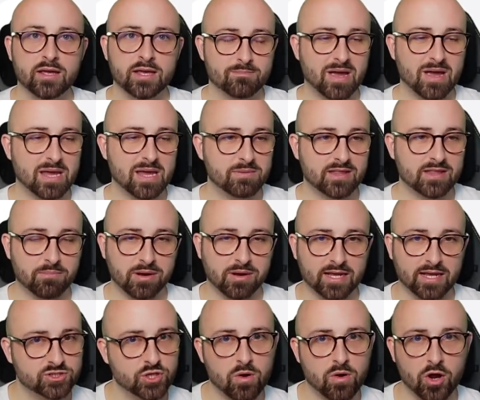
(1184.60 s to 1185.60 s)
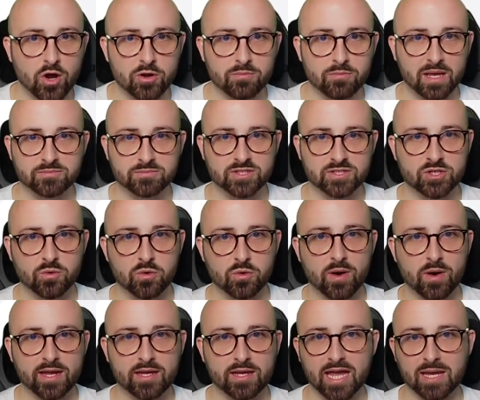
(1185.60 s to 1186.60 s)
maybe they play 2 home games and 2
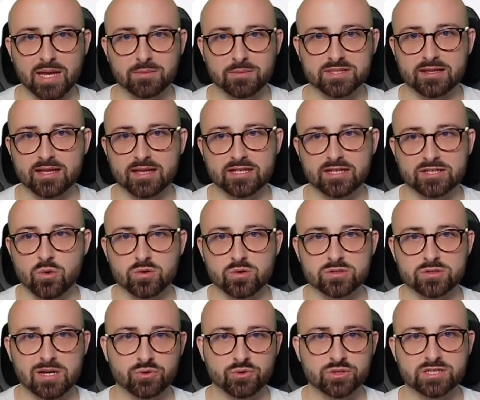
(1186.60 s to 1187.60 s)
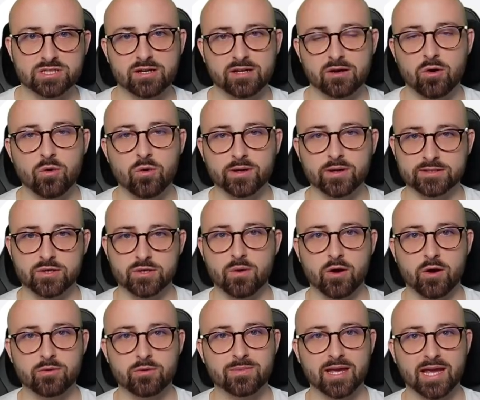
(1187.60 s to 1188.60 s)
away games and they score double-digit haul in 2
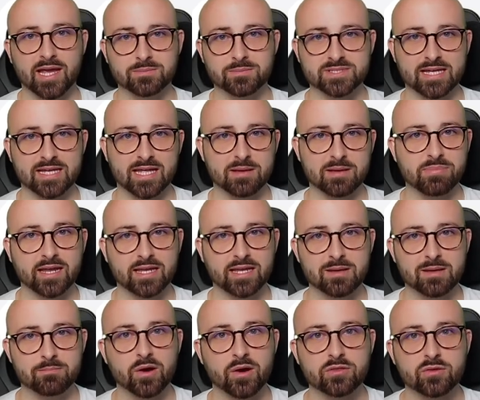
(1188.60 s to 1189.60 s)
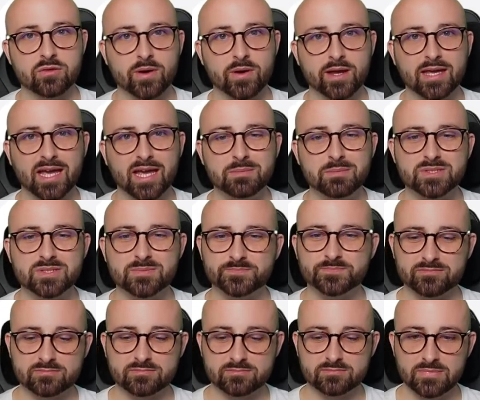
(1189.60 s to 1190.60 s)
home games and they blank in both away games,
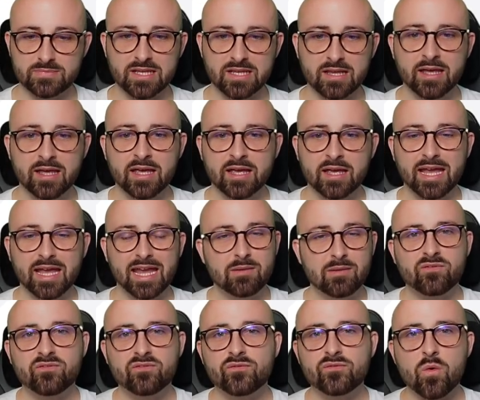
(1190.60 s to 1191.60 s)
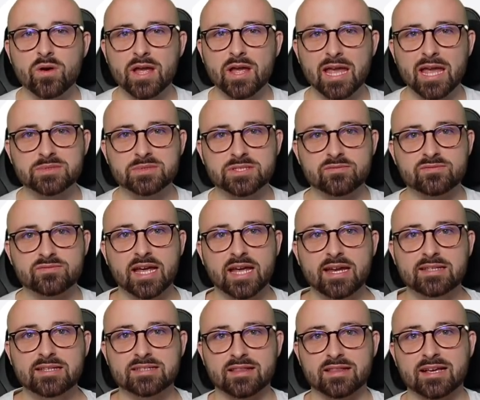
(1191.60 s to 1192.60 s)
in 4 games of
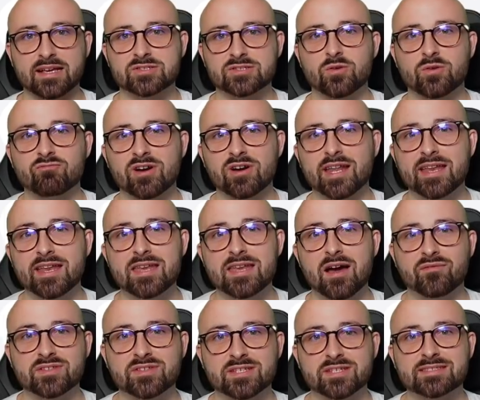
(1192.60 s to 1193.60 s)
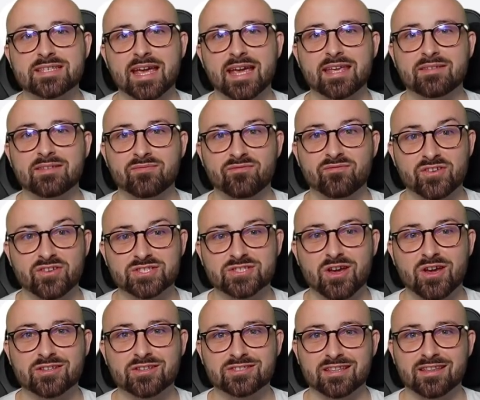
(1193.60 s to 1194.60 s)
data, that's not really enough to say for
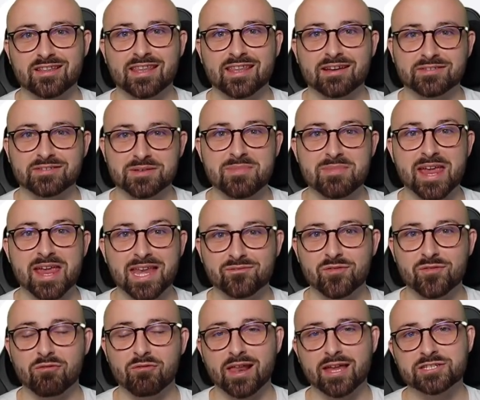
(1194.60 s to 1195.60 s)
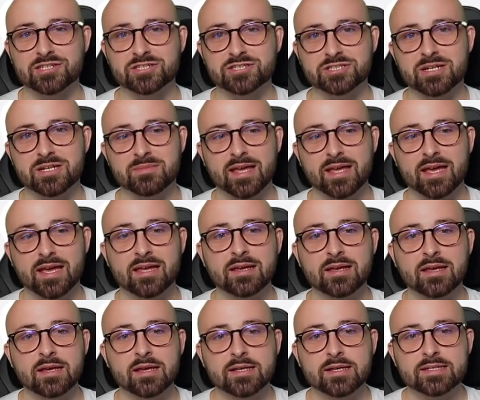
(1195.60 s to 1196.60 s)
certain that there is a meaningful relationship there.
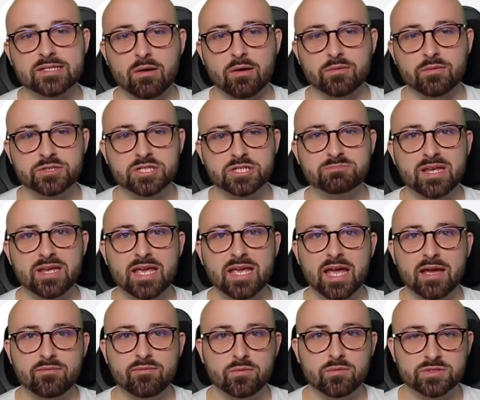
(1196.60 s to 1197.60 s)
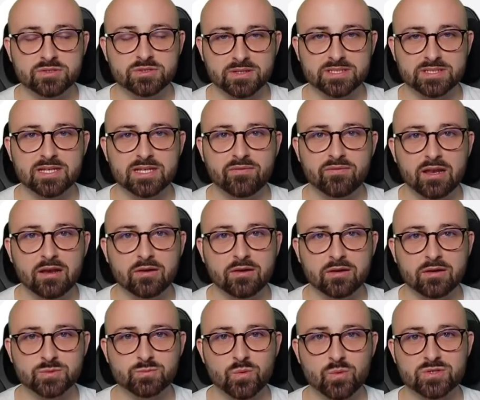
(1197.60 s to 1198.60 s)
So I would just be careful, specifically
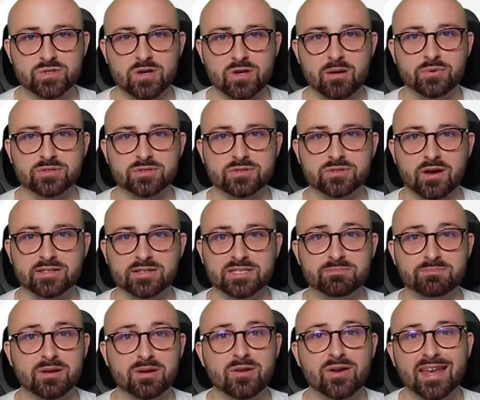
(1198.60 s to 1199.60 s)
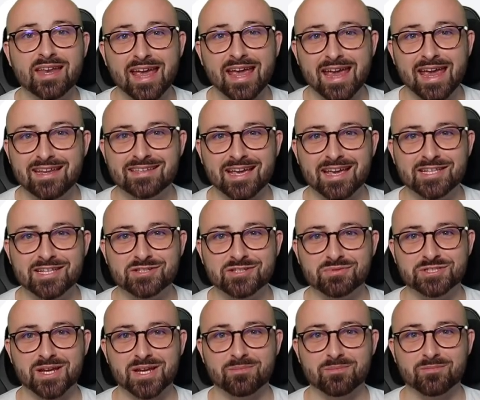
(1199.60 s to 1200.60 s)
looking at small sample sizes, but looking at any data
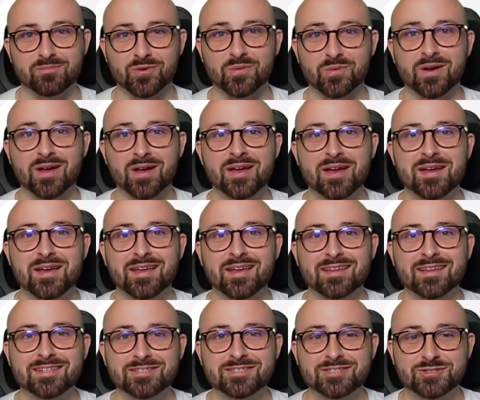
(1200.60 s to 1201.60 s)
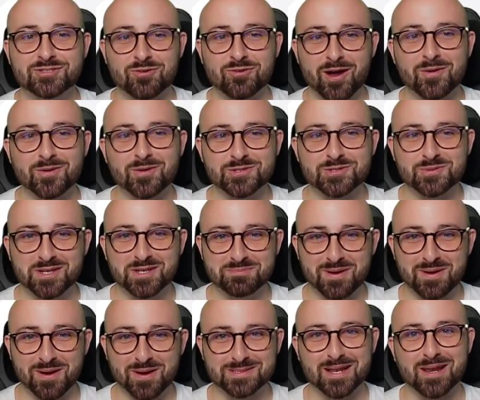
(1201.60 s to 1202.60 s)
in general. Try not to
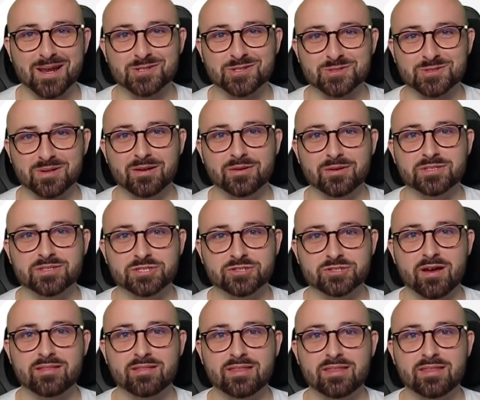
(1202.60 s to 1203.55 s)
experience the clustering illusion. Try and